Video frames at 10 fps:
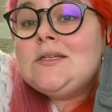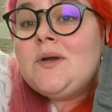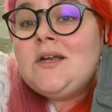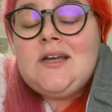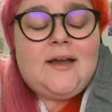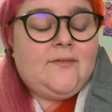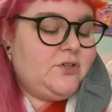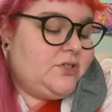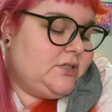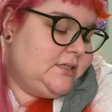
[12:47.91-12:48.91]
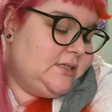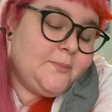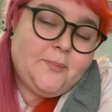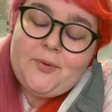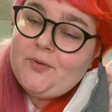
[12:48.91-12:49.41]
We're going to have just
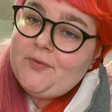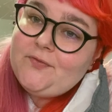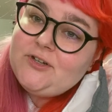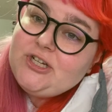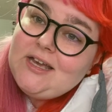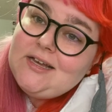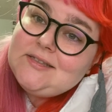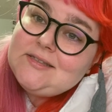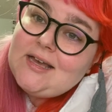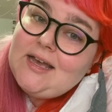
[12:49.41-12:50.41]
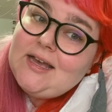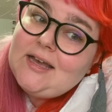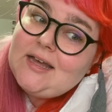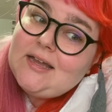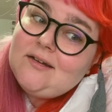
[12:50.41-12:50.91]
simple fish cakes
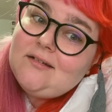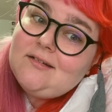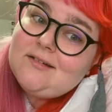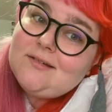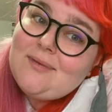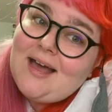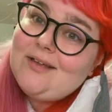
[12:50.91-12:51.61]
and some